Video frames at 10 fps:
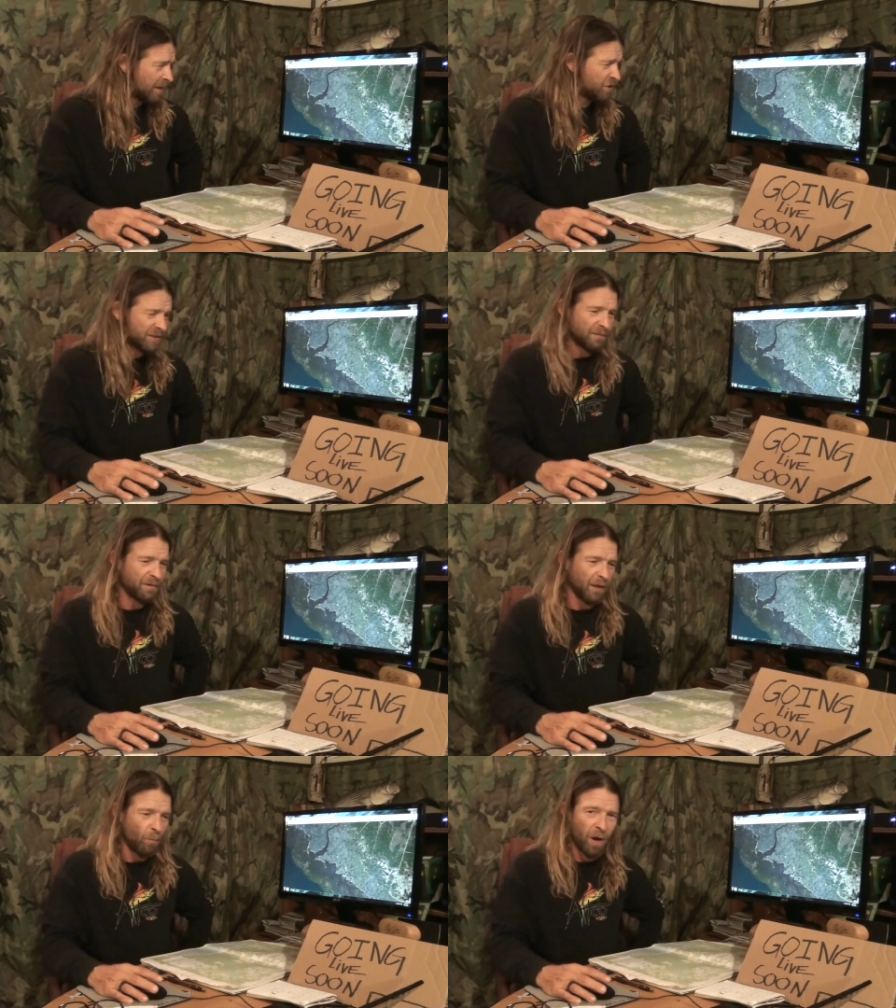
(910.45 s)
just to
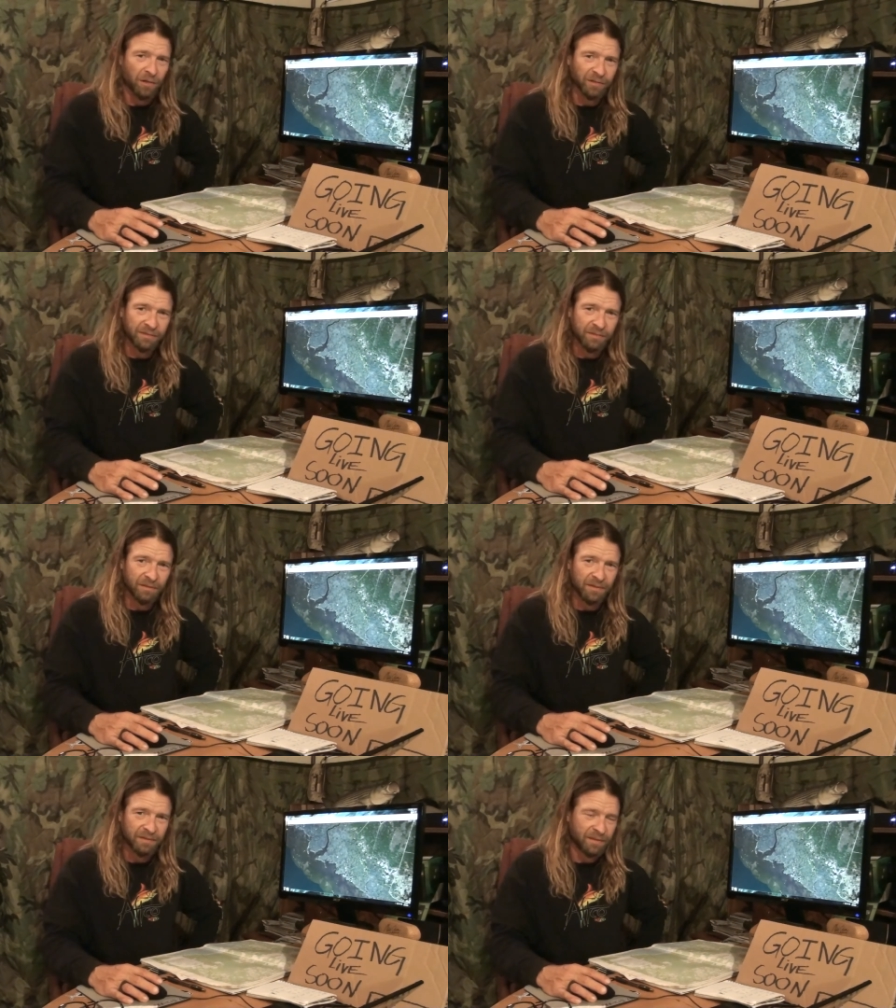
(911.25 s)
fill up waters and
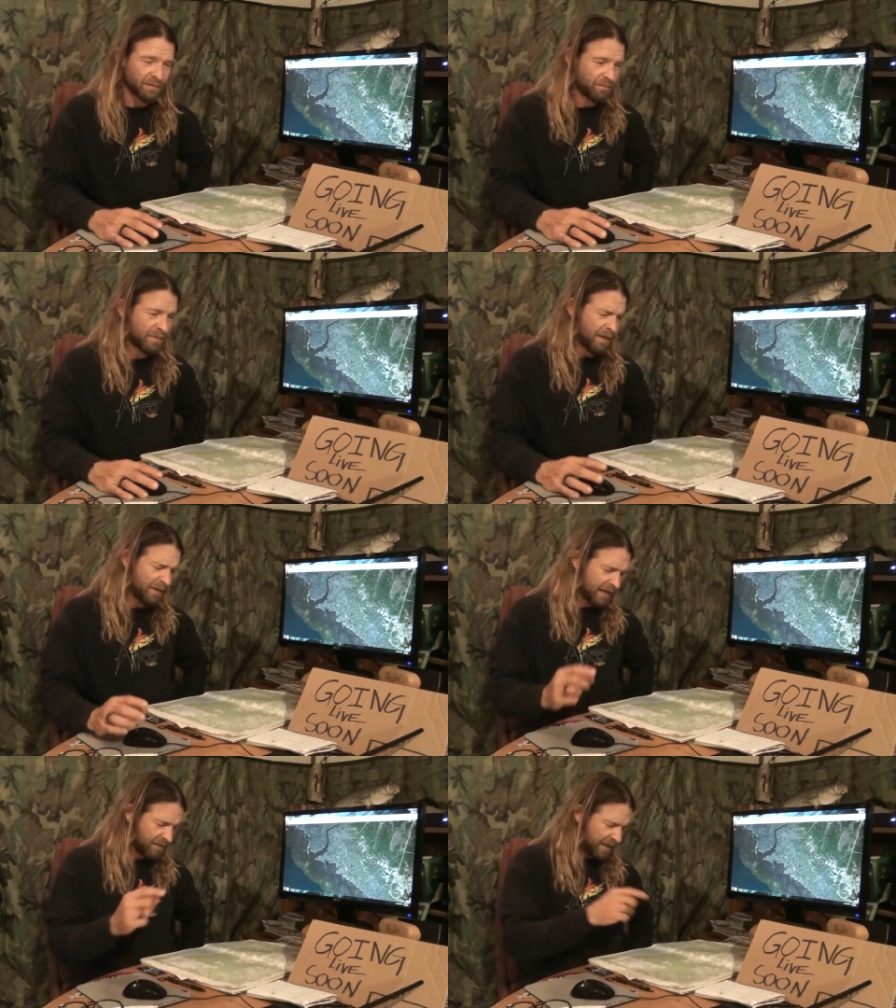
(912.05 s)
I
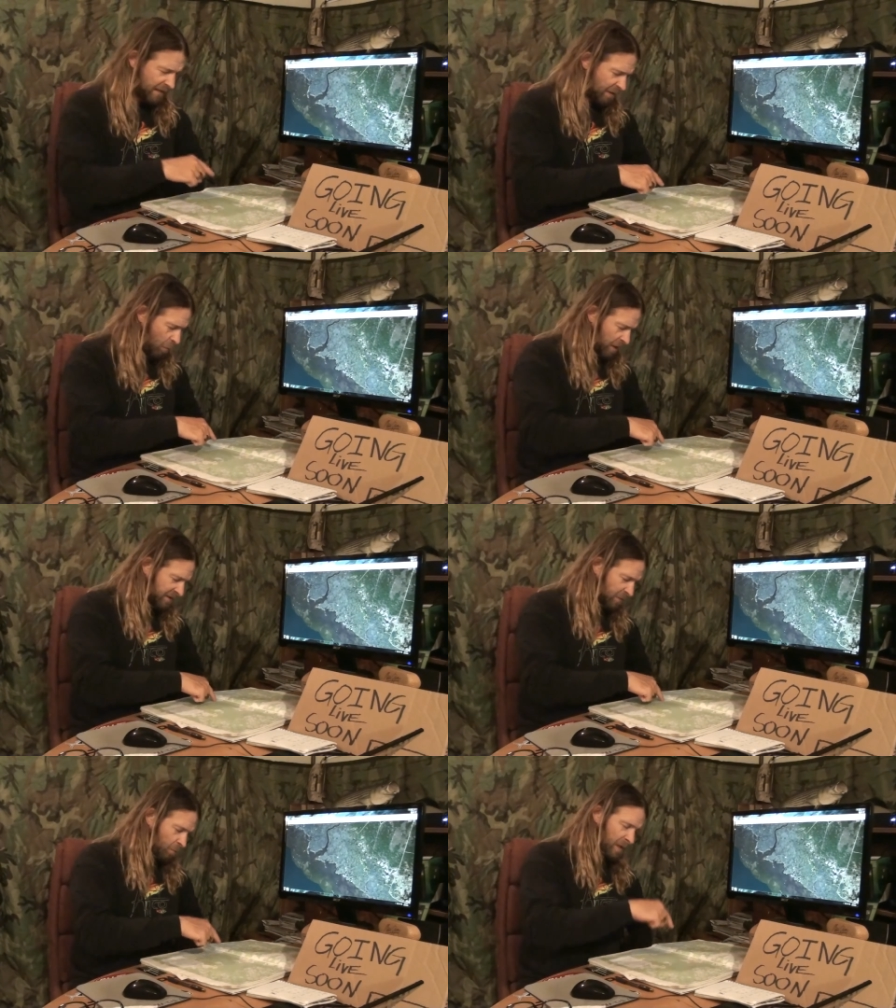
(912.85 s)
think I didn't get
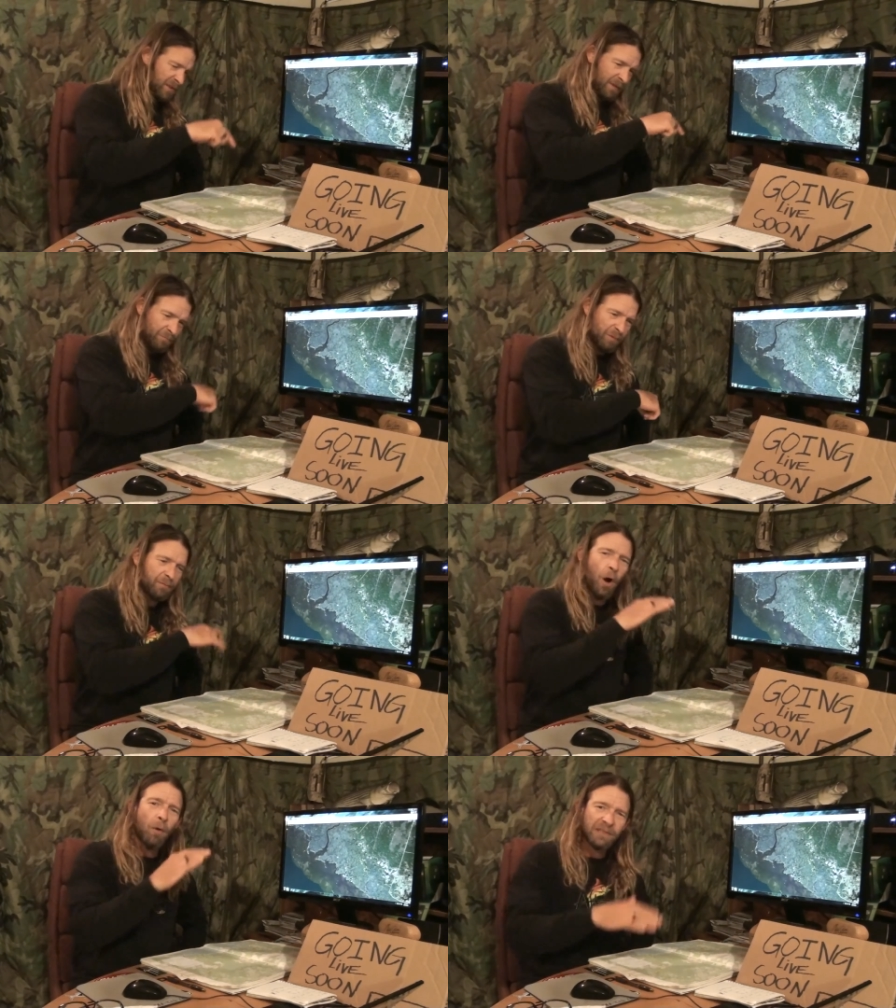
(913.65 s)
waters at the one, so I'm
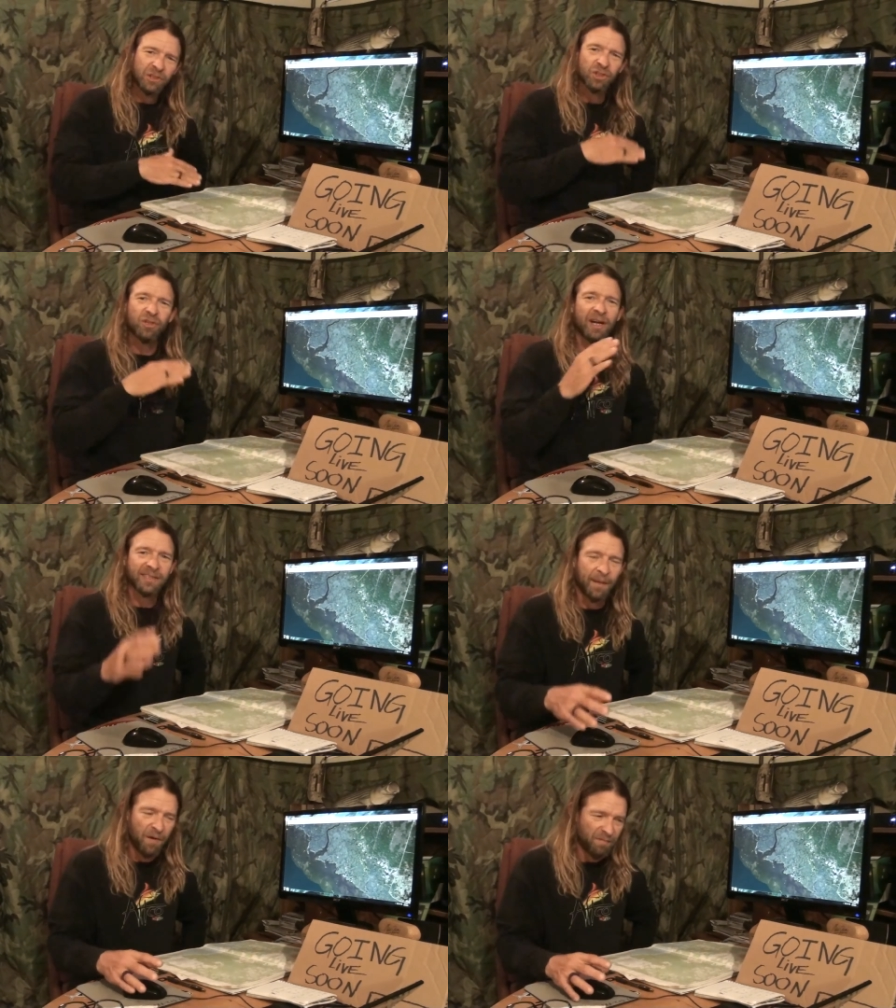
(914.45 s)
always just trying
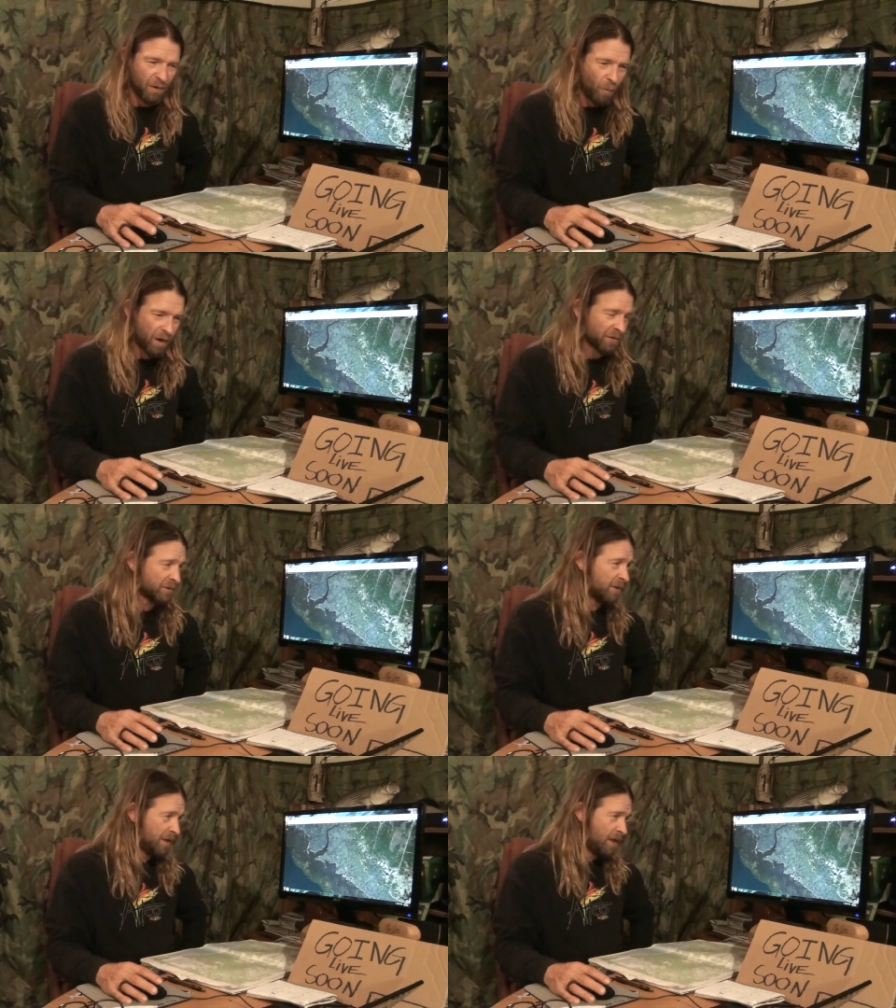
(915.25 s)
to top off my
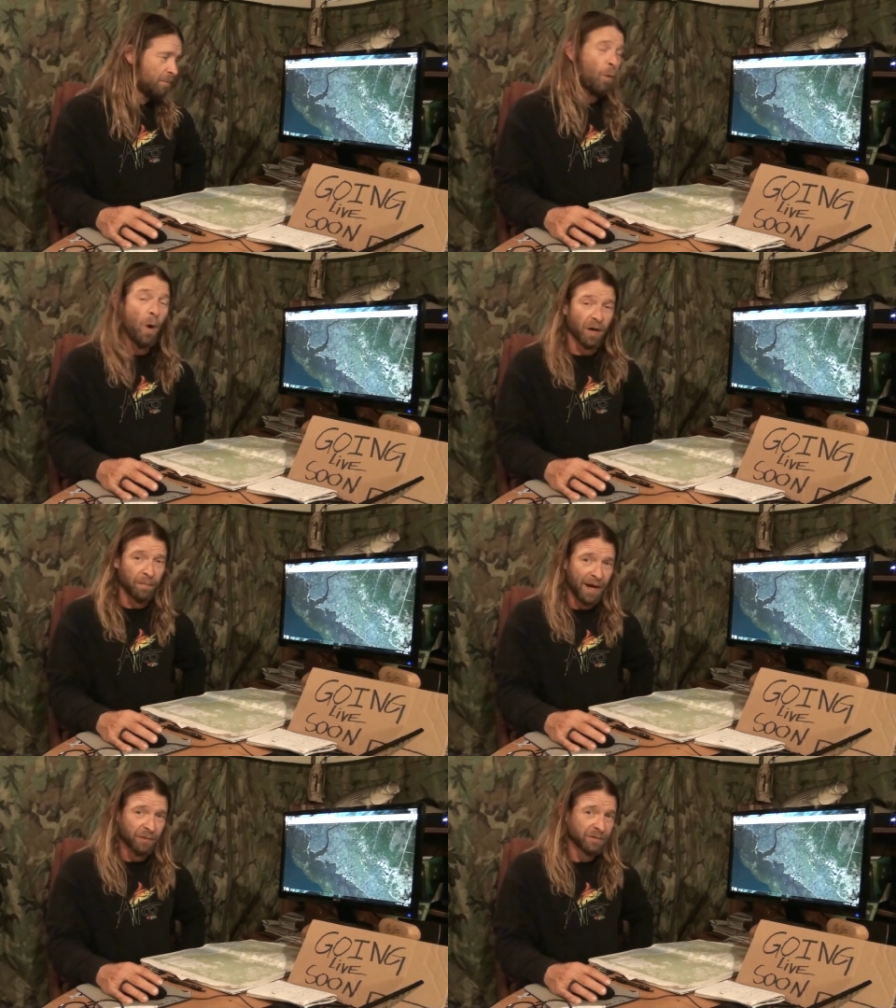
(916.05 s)
water
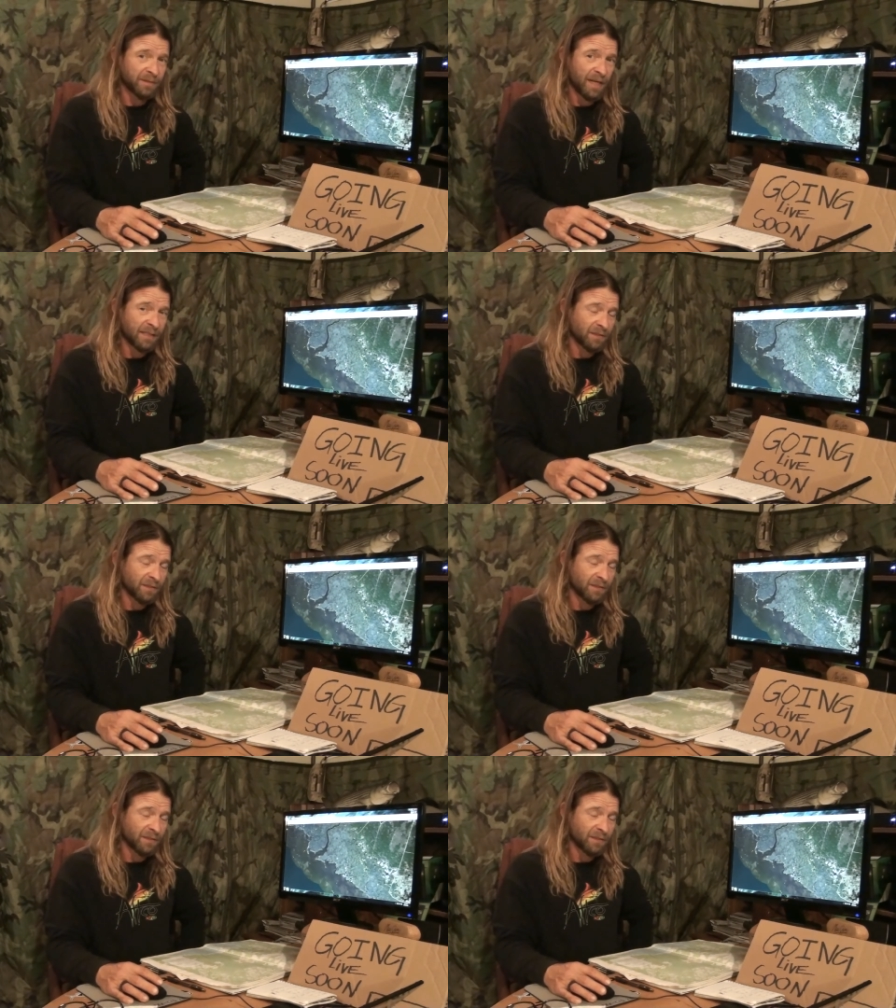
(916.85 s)
bottles